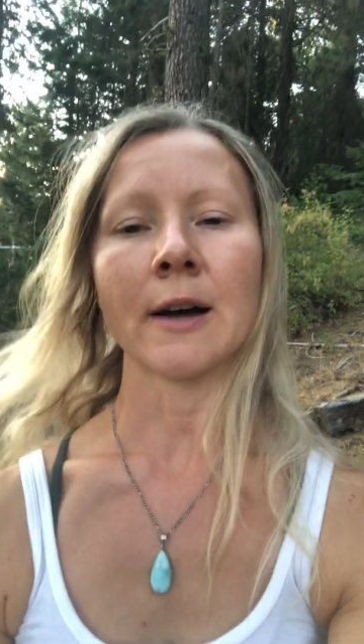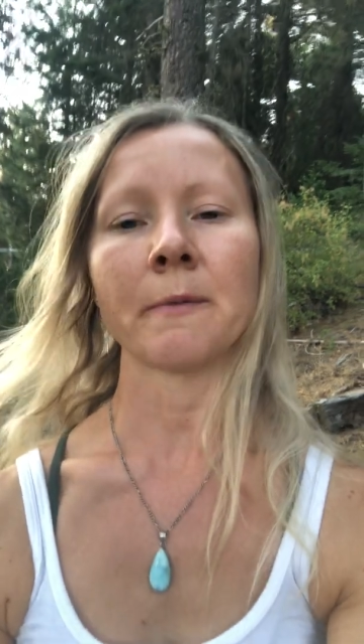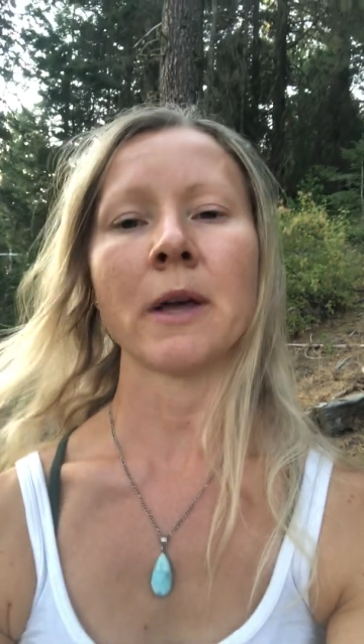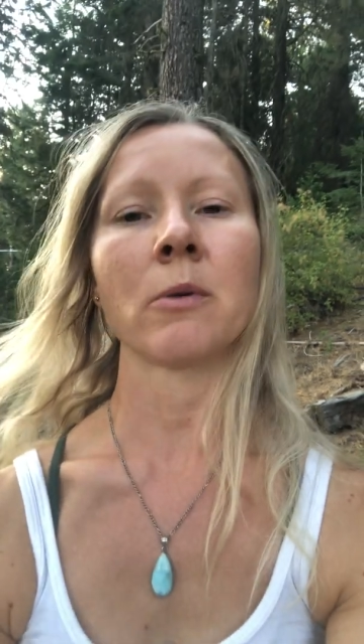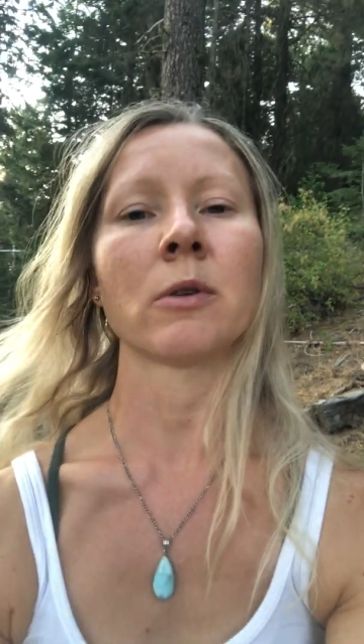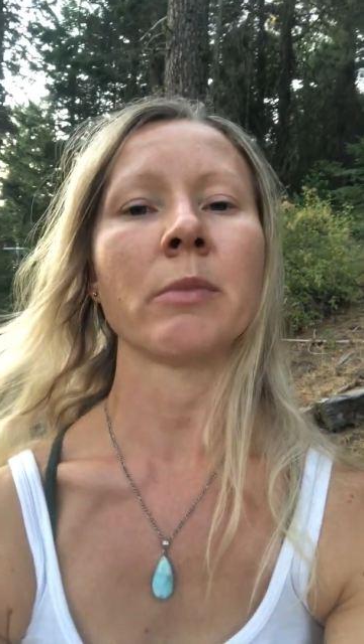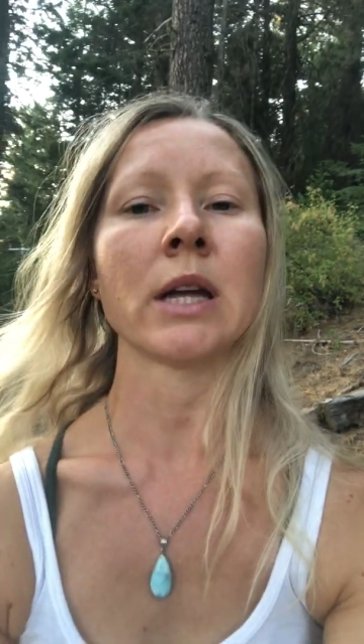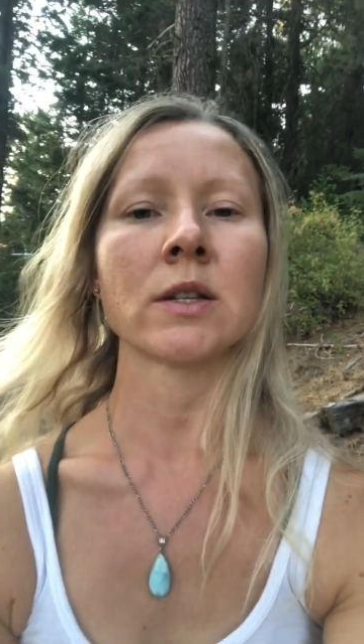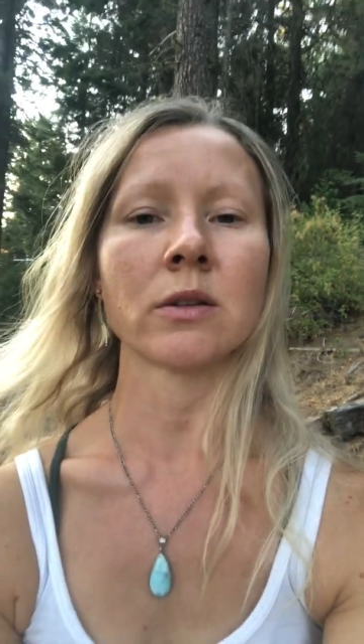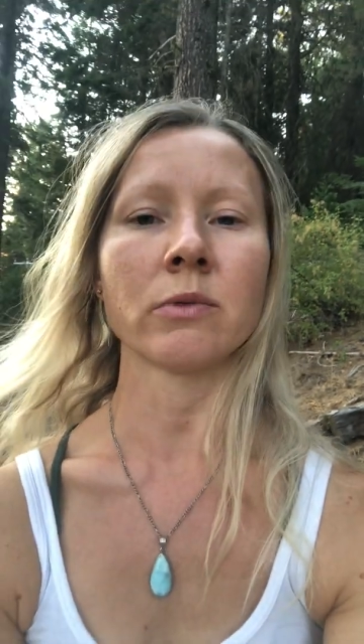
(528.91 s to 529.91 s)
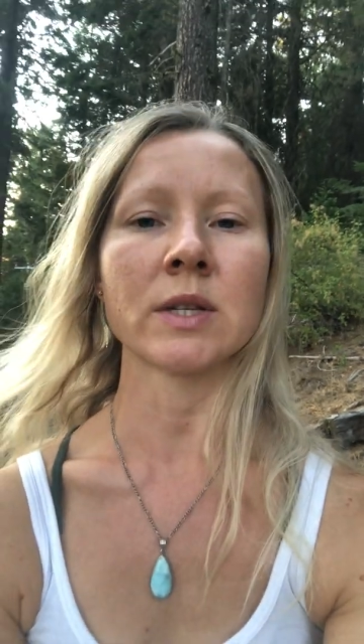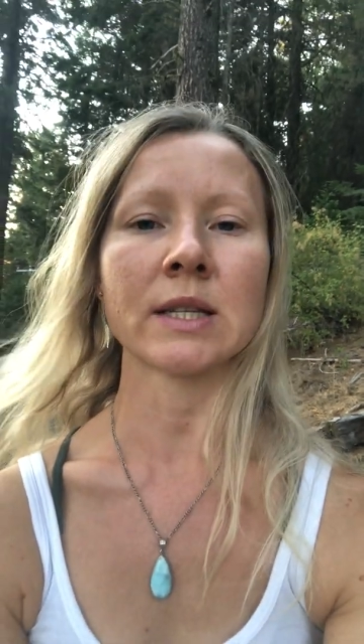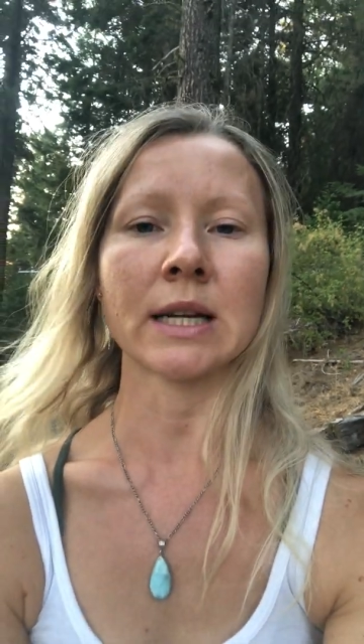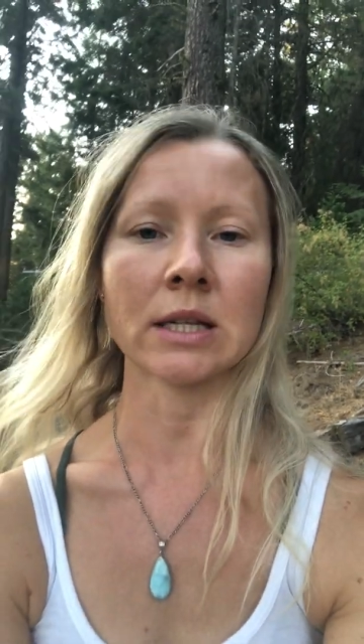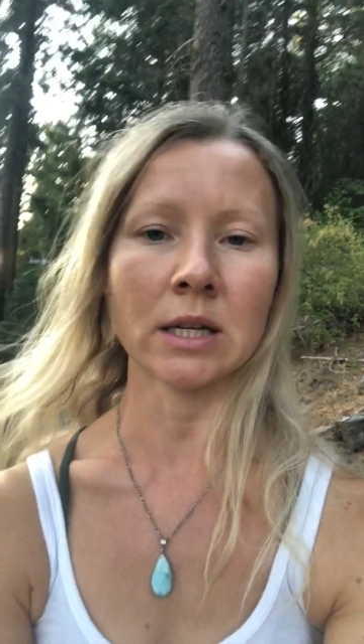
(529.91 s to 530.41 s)
They were made to
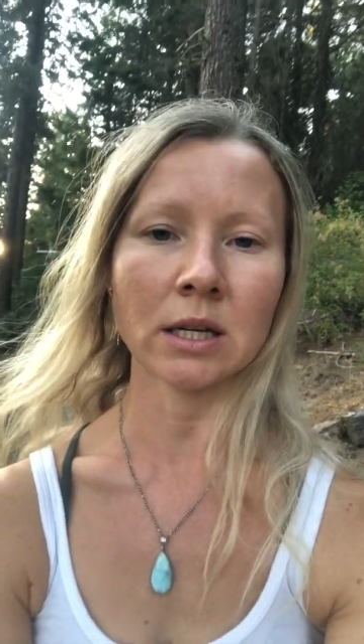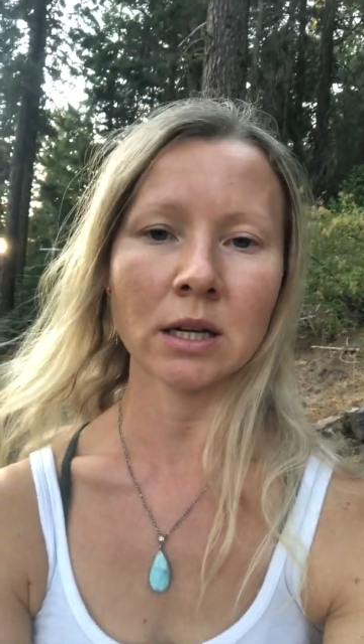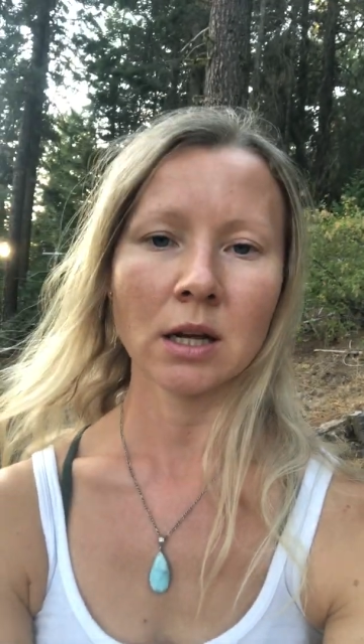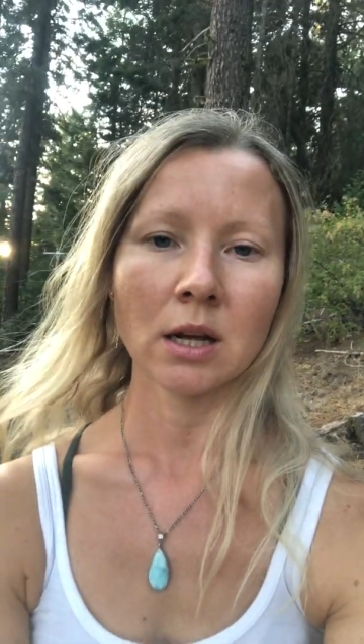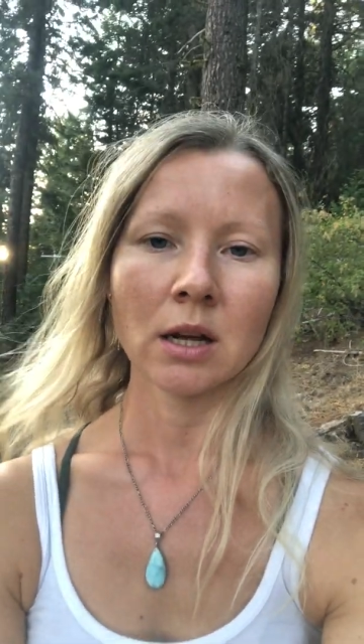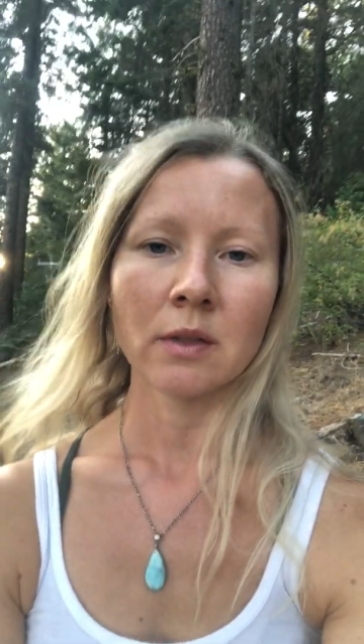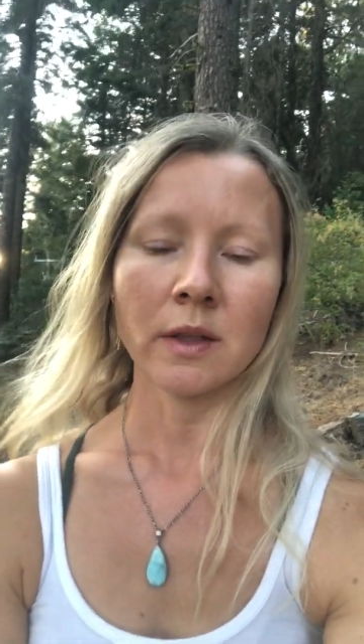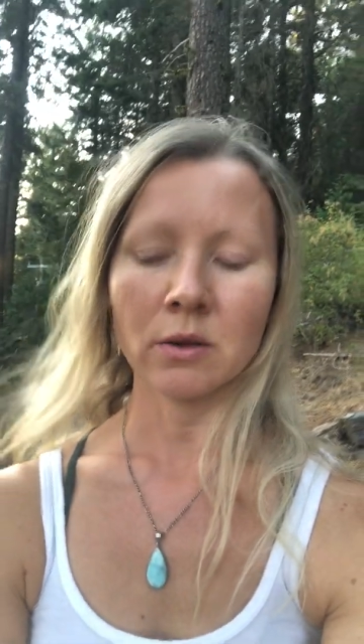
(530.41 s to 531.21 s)
withstand it. The